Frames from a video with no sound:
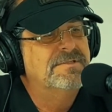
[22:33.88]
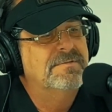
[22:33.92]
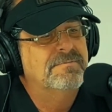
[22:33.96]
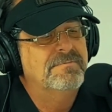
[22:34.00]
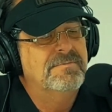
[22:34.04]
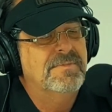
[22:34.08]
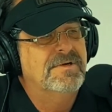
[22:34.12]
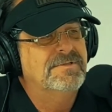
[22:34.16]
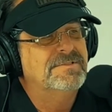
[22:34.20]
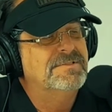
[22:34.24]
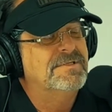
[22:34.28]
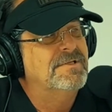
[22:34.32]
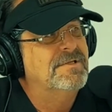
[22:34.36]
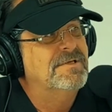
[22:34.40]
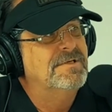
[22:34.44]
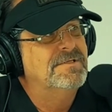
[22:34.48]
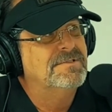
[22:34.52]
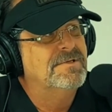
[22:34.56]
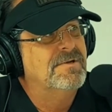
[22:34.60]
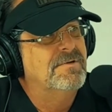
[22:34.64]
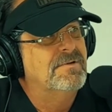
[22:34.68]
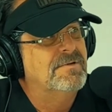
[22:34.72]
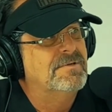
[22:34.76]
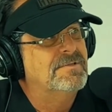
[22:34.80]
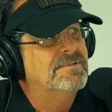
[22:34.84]
Most of these
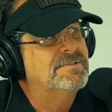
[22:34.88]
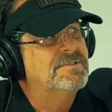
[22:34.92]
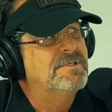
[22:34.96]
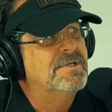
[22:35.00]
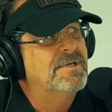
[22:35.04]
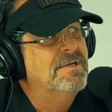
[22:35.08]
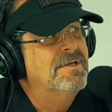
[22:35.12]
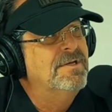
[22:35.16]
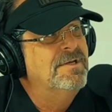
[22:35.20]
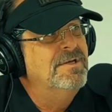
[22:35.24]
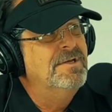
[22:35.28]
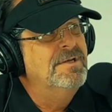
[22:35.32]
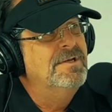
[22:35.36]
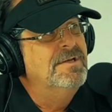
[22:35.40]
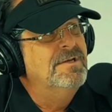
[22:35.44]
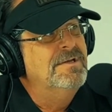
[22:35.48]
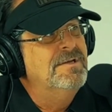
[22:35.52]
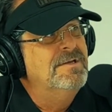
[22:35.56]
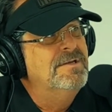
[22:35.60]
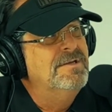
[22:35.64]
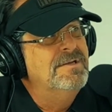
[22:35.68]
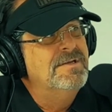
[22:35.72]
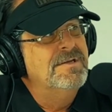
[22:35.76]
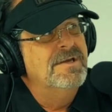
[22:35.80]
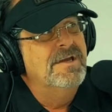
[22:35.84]
girls
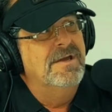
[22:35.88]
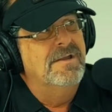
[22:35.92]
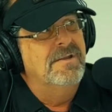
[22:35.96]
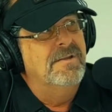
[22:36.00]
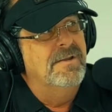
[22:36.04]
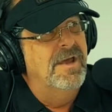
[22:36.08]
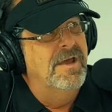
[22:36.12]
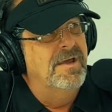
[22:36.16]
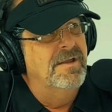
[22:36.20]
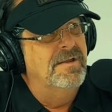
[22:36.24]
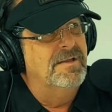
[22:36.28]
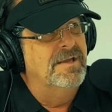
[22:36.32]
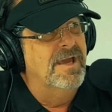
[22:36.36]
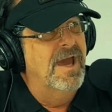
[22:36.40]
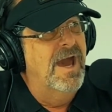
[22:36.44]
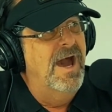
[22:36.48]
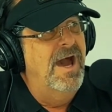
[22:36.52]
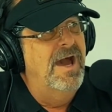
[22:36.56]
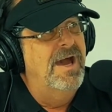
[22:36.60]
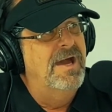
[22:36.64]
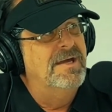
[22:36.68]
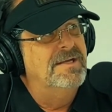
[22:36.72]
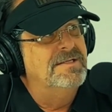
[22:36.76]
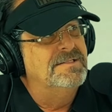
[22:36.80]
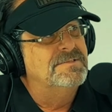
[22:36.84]
and
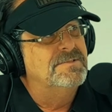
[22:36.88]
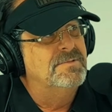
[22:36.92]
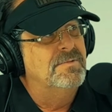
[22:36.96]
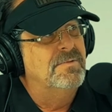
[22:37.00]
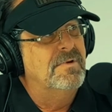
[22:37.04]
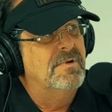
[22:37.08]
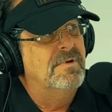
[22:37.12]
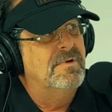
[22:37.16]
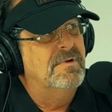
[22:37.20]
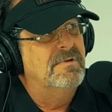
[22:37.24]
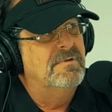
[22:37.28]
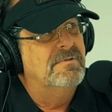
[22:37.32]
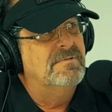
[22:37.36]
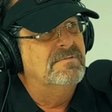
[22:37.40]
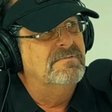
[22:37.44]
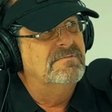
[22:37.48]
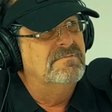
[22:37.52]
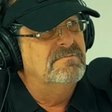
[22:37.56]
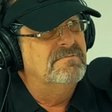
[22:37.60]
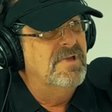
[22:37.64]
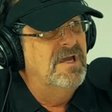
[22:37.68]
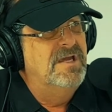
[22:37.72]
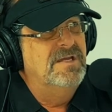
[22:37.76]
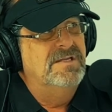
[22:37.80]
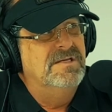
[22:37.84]
guys were
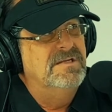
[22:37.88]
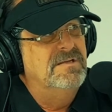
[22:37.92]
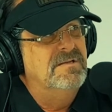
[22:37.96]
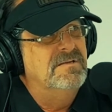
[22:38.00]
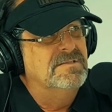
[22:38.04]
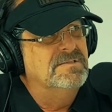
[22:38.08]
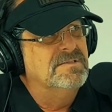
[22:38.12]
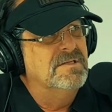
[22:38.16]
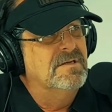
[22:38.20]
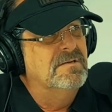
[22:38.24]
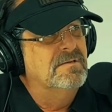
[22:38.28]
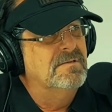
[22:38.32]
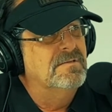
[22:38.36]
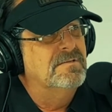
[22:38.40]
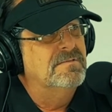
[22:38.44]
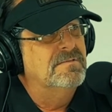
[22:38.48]
18 years old.